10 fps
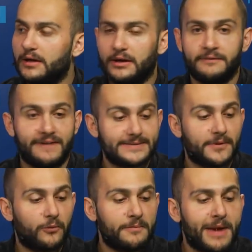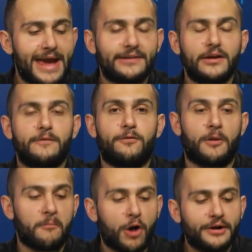investment we made
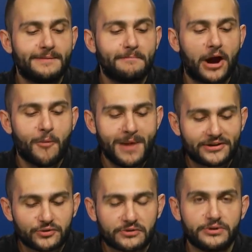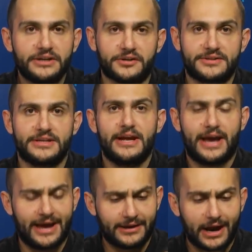for modern biometric readers,
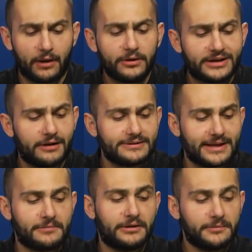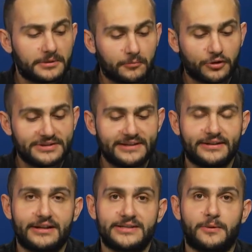and I will cover them in a little bit more
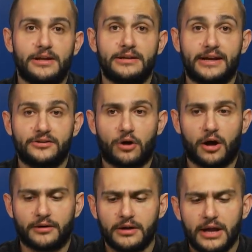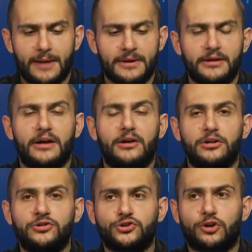detail as well later on. I mean,
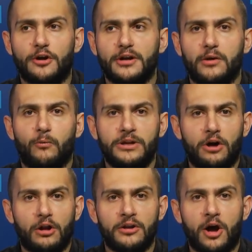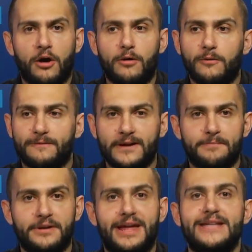in short, we all know
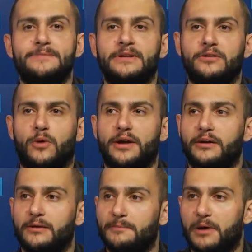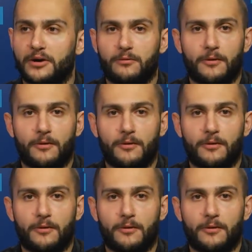fingerprint has been quite a part of